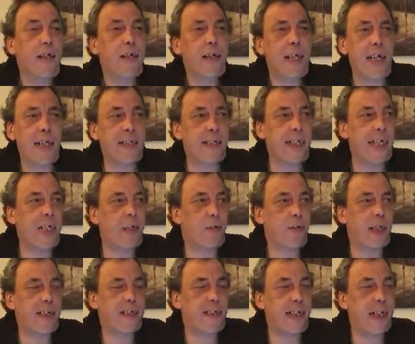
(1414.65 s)
That's an
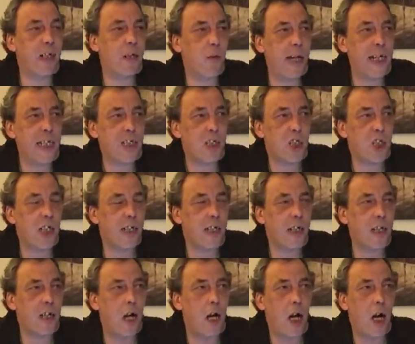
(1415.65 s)
interesting question,
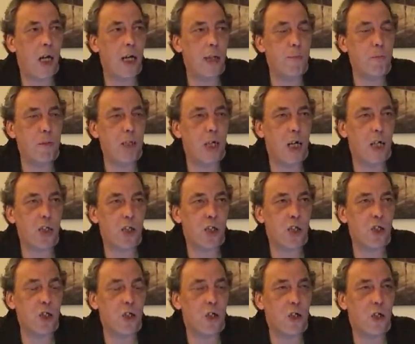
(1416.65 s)
and I'm not
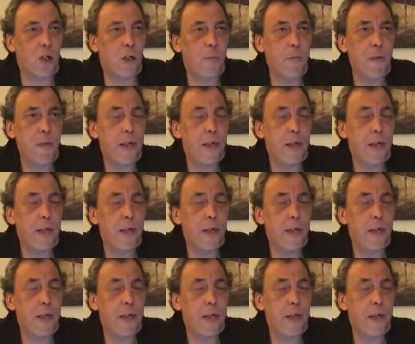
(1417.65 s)
sure.